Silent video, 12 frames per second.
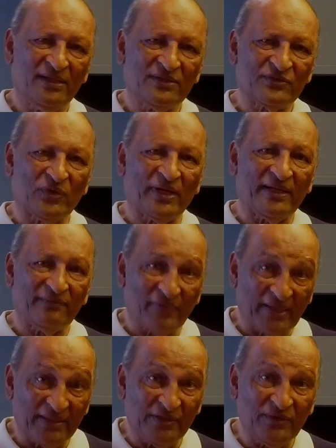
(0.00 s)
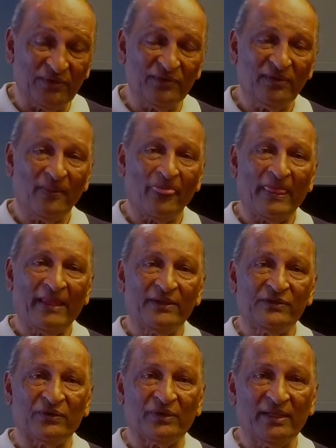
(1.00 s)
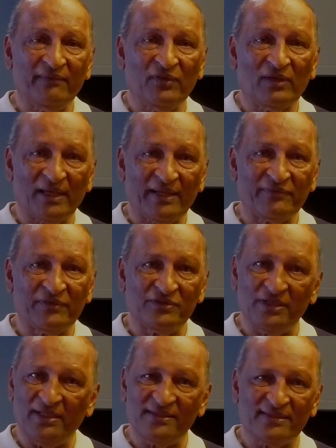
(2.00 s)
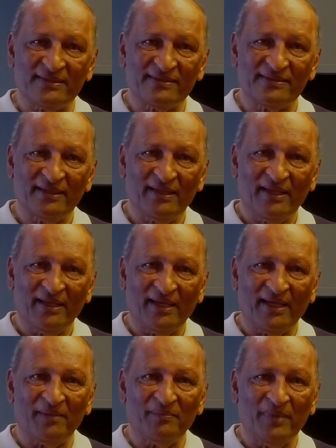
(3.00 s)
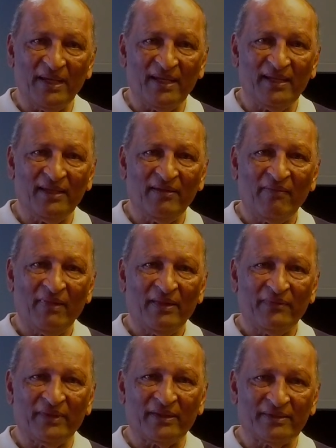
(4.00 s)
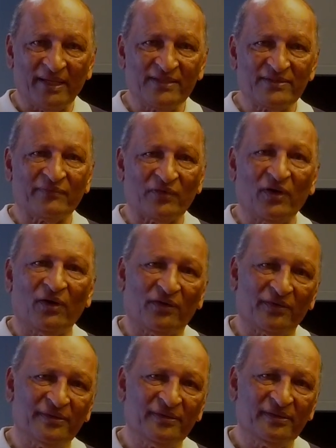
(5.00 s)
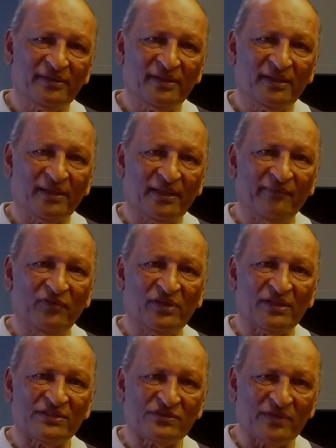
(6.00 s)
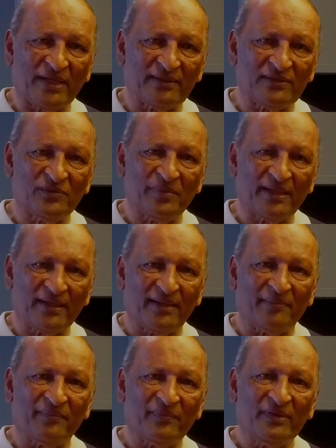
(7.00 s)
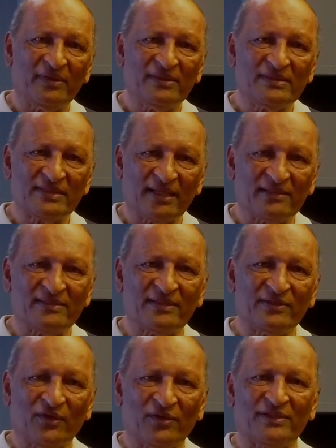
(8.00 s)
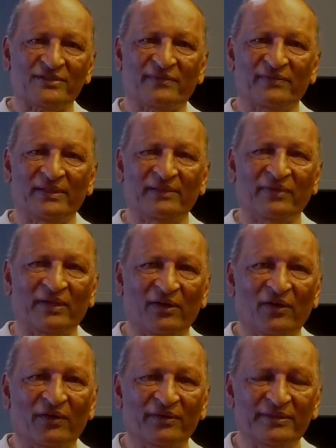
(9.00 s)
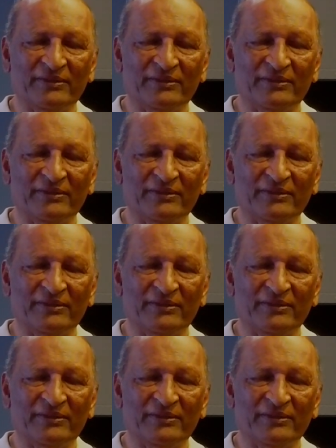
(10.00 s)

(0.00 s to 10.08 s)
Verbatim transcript: So I invite you to give your life to Jesus, and may the grace of God give you the strength to become sons and daughters of the living God.